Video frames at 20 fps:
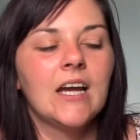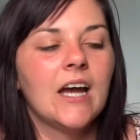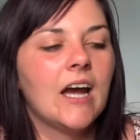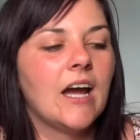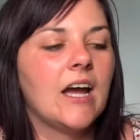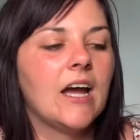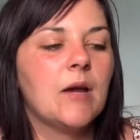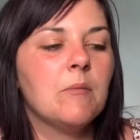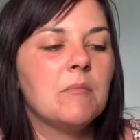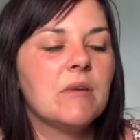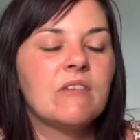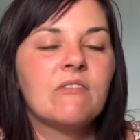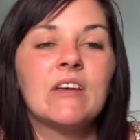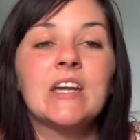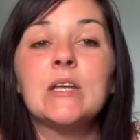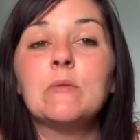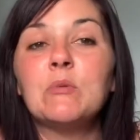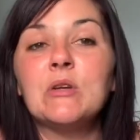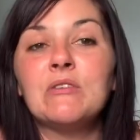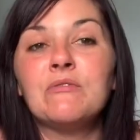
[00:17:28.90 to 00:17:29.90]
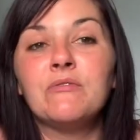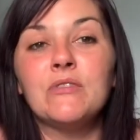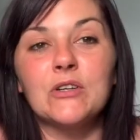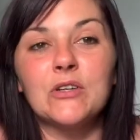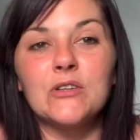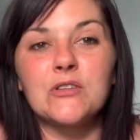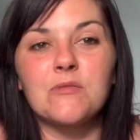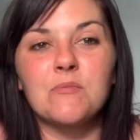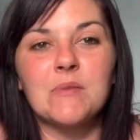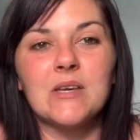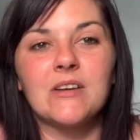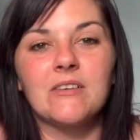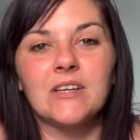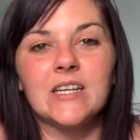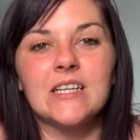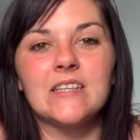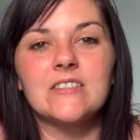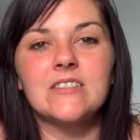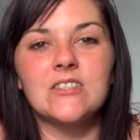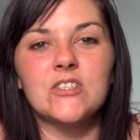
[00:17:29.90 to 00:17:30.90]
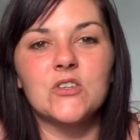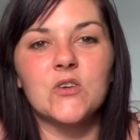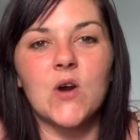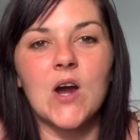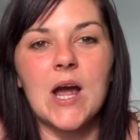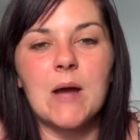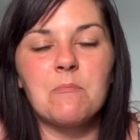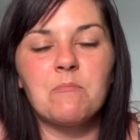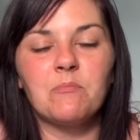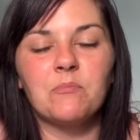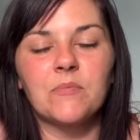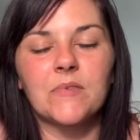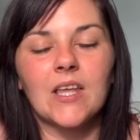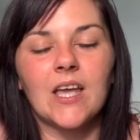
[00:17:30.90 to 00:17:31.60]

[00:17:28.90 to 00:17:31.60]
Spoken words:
If anybody follows me on Instagram,